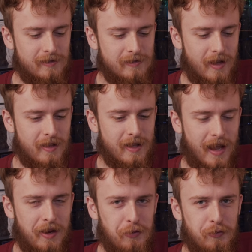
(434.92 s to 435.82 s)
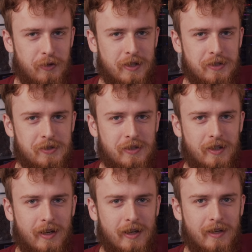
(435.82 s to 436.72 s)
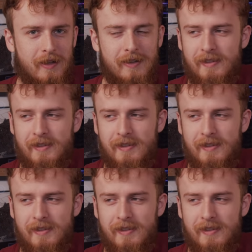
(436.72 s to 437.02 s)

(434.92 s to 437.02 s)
Not like antifreeze or, uh...